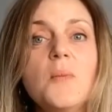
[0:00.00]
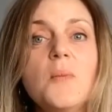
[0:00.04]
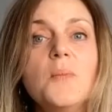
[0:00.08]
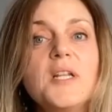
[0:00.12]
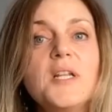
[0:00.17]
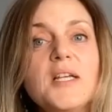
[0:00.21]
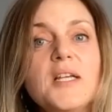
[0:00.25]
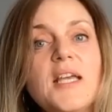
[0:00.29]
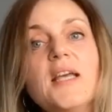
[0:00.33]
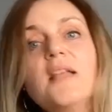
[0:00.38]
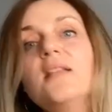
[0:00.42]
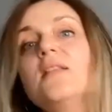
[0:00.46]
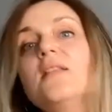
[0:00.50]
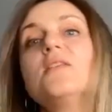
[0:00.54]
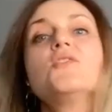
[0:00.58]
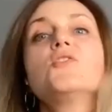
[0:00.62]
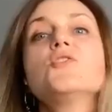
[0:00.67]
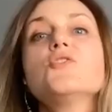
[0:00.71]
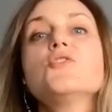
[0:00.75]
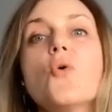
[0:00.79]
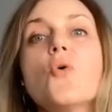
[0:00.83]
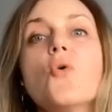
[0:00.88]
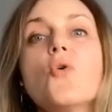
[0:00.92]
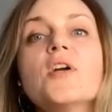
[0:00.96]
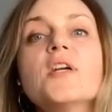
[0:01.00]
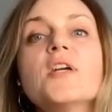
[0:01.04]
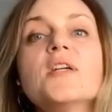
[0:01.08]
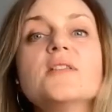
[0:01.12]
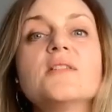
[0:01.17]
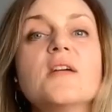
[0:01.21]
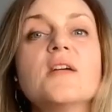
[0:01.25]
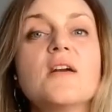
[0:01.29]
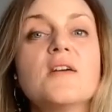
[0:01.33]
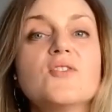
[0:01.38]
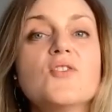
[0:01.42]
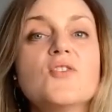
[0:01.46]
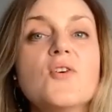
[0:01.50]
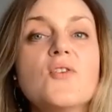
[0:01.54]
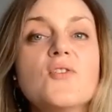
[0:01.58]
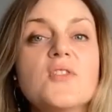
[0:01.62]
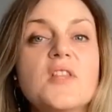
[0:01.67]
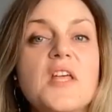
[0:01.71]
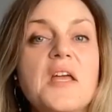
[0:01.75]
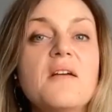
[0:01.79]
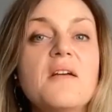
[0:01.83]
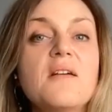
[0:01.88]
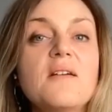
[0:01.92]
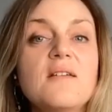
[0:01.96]
But again, the stories are
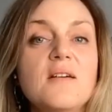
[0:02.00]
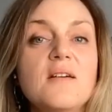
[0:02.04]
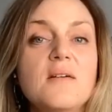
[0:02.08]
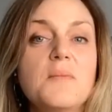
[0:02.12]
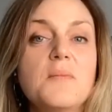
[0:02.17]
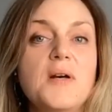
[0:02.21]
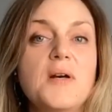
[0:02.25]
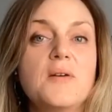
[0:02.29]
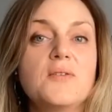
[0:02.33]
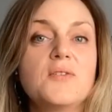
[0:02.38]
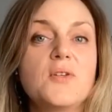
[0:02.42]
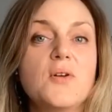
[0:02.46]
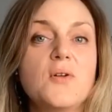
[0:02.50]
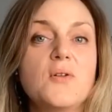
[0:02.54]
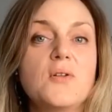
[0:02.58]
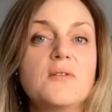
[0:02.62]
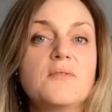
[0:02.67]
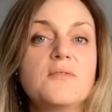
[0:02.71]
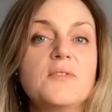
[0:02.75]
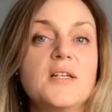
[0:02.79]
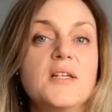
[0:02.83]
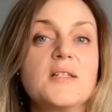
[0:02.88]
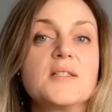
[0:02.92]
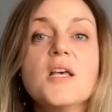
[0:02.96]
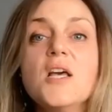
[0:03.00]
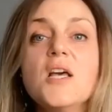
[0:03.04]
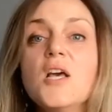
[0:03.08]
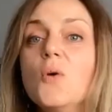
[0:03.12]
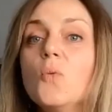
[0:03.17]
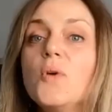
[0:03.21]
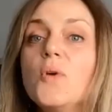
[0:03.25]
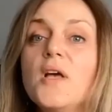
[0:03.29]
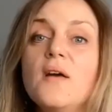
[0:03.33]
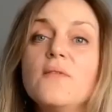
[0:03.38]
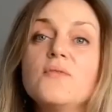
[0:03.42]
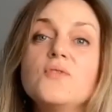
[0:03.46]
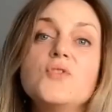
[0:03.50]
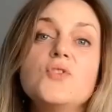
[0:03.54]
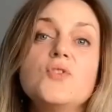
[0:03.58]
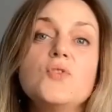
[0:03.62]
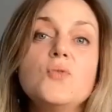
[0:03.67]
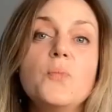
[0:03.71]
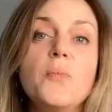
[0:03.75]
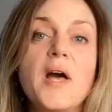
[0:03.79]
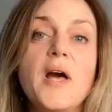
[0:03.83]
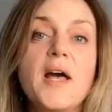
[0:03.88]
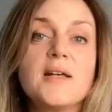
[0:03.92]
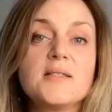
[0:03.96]
not there about all of this. We have
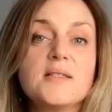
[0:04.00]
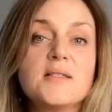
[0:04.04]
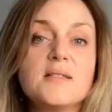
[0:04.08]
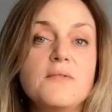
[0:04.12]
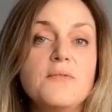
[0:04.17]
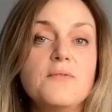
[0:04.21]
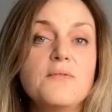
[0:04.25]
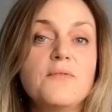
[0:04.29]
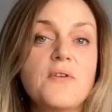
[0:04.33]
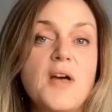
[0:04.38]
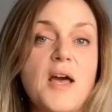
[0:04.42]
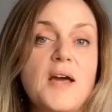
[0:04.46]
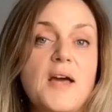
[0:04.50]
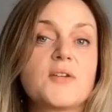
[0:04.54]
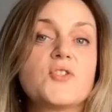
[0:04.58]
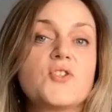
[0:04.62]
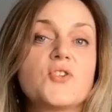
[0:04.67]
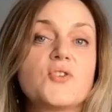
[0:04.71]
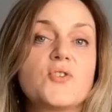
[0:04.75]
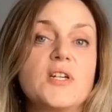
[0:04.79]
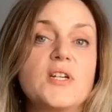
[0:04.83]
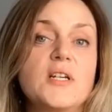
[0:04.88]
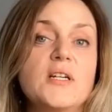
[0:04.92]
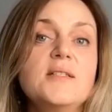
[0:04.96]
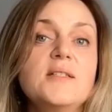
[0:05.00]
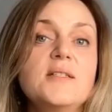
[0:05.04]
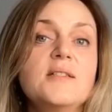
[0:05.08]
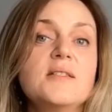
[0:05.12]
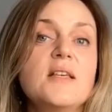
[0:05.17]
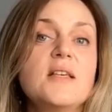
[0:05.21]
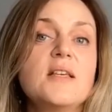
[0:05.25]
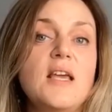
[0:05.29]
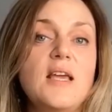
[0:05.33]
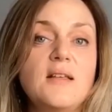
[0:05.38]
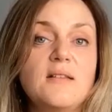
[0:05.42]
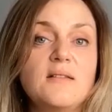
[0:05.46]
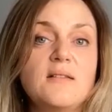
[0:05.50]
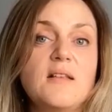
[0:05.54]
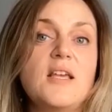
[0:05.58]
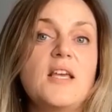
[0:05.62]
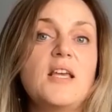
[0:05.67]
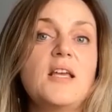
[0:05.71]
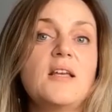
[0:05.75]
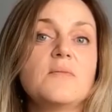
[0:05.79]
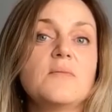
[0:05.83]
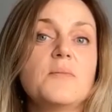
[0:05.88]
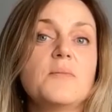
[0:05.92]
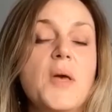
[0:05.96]
two passive factories
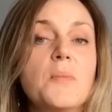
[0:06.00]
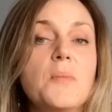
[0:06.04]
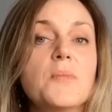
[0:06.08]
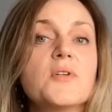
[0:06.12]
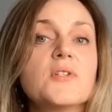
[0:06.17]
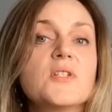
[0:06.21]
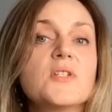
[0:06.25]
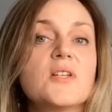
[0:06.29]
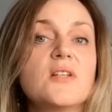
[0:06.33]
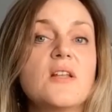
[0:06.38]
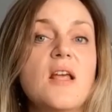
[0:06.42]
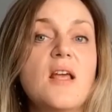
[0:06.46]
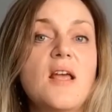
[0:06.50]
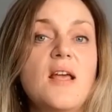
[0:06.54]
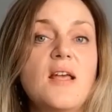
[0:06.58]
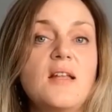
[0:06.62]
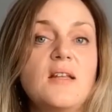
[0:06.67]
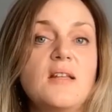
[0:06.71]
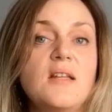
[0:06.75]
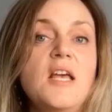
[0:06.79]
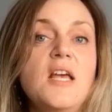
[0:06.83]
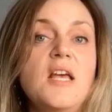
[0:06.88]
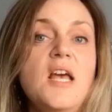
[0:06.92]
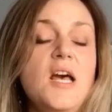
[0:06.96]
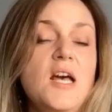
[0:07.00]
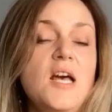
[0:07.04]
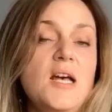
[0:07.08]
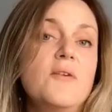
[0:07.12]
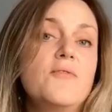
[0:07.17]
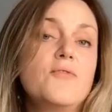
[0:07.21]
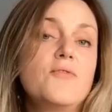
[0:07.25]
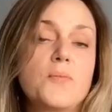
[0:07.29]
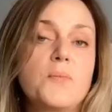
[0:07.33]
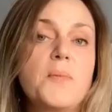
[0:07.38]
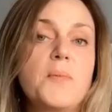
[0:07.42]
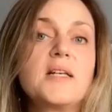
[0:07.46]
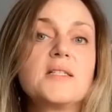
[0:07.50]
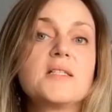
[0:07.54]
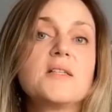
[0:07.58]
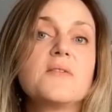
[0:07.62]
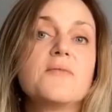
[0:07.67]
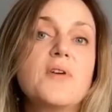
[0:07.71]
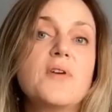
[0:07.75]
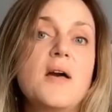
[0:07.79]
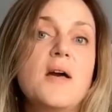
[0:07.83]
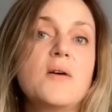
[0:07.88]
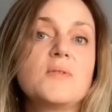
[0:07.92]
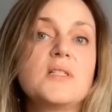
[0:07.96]
in Pemberton and for
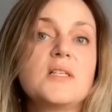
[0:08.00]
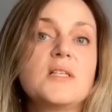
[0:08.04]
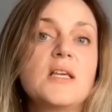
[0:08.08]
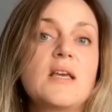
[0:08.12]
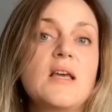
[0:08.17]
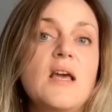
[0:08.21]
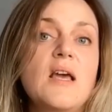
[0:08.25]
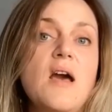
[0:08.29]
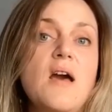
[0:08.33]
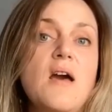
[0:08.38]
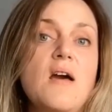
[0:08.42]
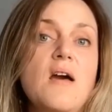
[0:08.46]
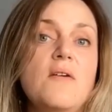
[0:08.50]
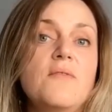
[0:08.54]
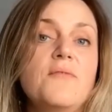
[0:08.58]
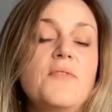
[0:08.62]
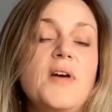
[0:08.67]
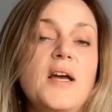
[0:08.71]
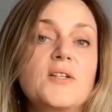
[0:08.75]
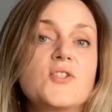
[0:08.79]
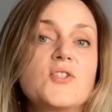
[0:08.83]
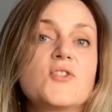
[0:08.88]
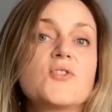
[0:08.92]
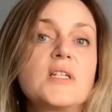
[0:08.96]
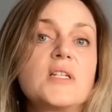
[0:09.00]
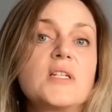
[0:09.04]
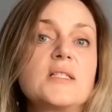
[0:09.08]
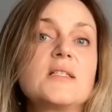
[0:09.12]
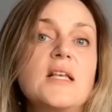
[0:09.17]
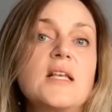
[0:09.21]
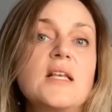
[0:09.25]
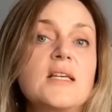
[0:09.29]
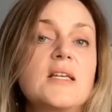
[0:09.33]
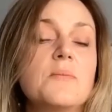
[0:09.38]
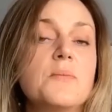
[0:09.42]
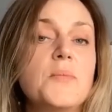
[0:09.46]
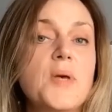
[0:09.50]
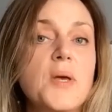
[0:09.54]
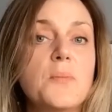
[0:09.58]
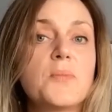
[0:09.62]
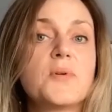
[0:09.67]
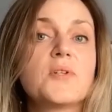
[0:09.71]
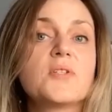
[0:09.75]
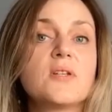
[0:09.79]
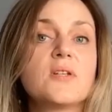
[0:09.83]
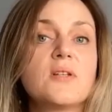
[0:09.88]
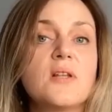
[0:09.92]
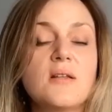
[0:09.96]
passive housing factories, like in
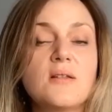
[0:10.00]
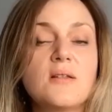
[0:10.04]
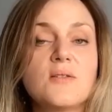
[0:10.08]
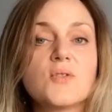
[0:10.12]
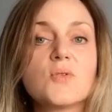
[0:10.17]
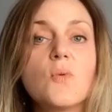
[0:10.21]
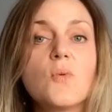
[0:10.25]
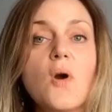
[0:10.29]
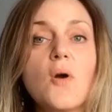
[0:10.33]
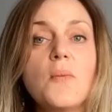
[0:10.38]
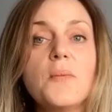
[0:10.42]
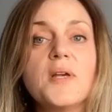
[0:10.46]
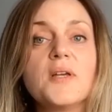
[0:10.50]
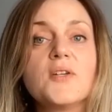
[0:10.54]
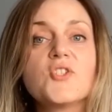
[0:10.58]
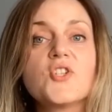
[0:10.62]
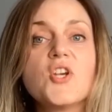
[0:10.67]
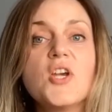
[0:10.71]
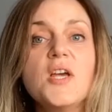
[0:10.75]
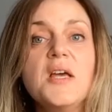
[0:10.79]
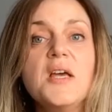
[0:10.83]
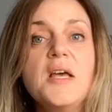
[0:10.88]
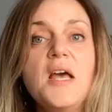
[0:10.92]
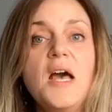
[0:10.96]
Pemberton and in Squamish.